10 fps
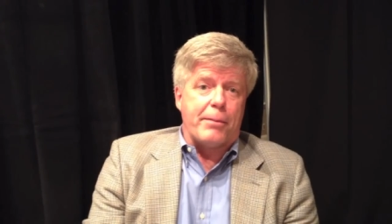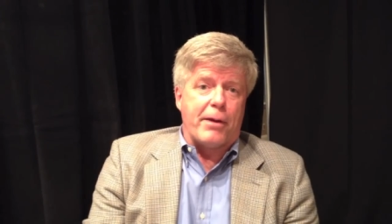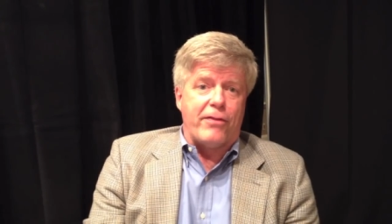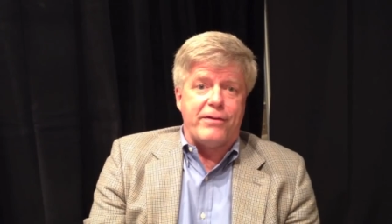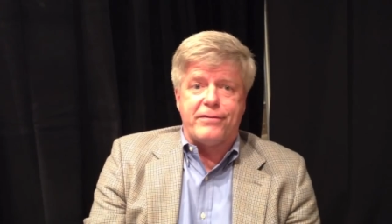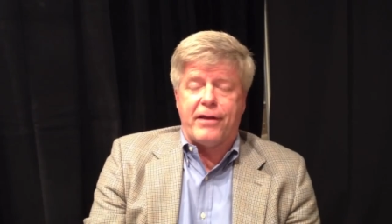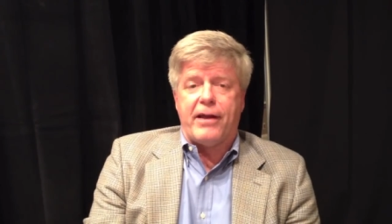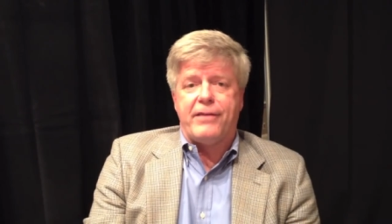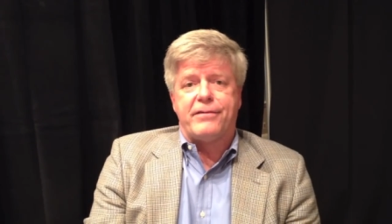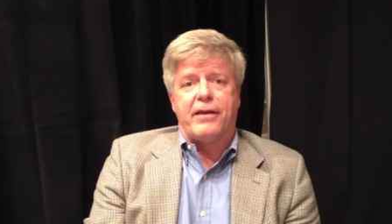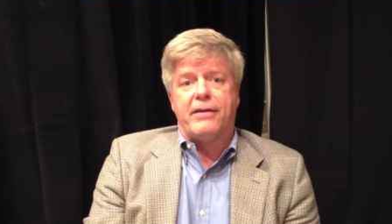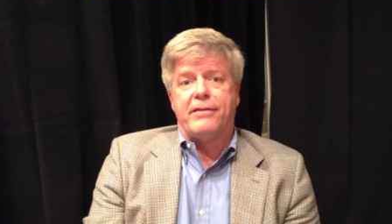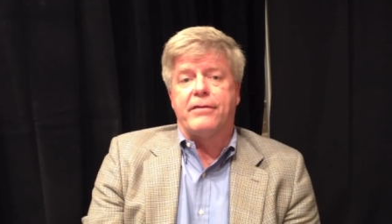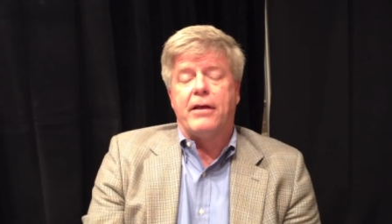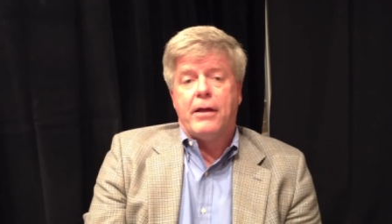about these days
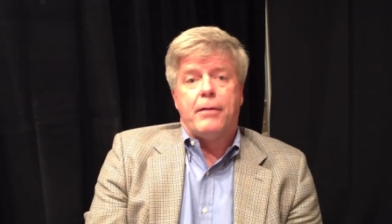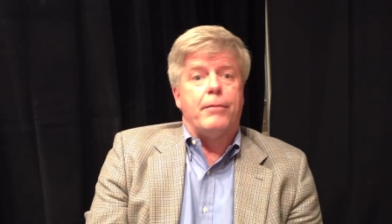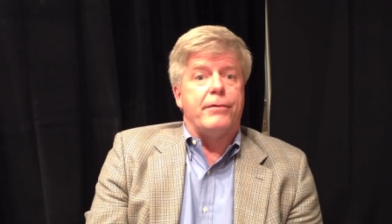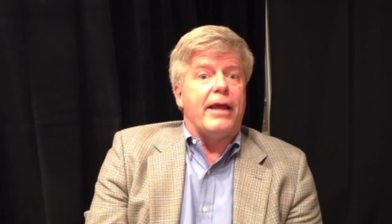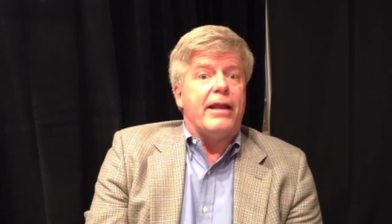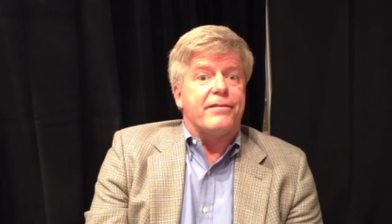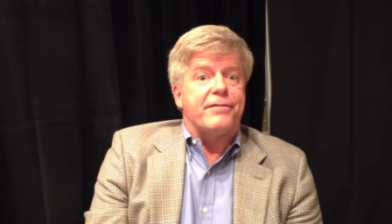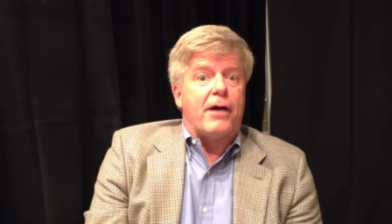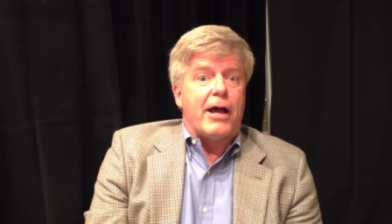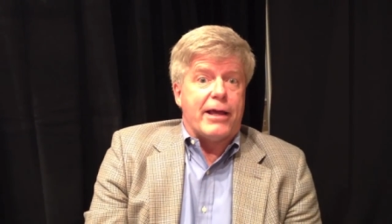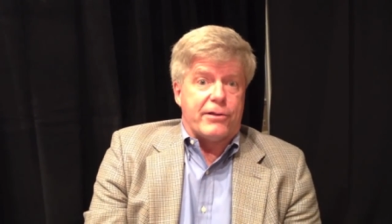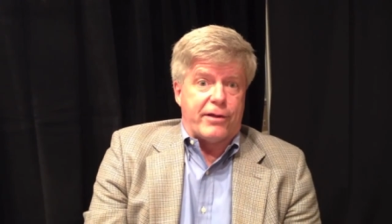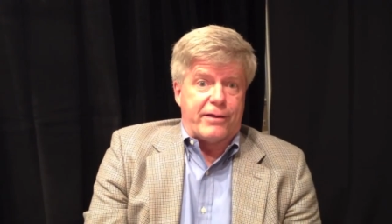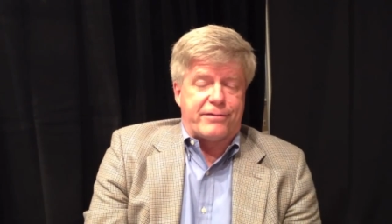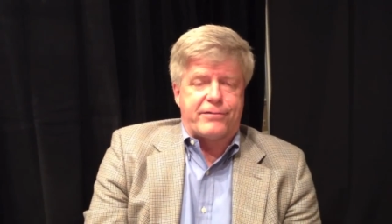is data
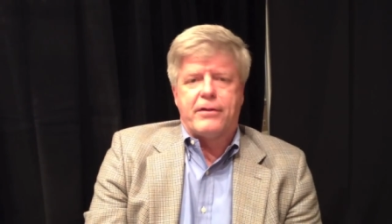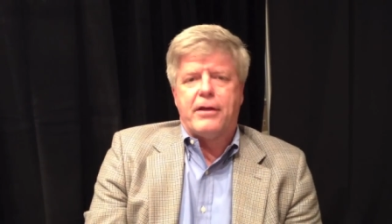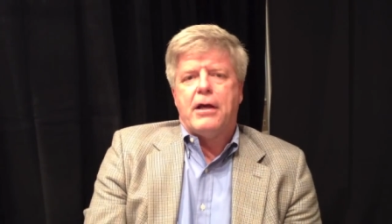scientists.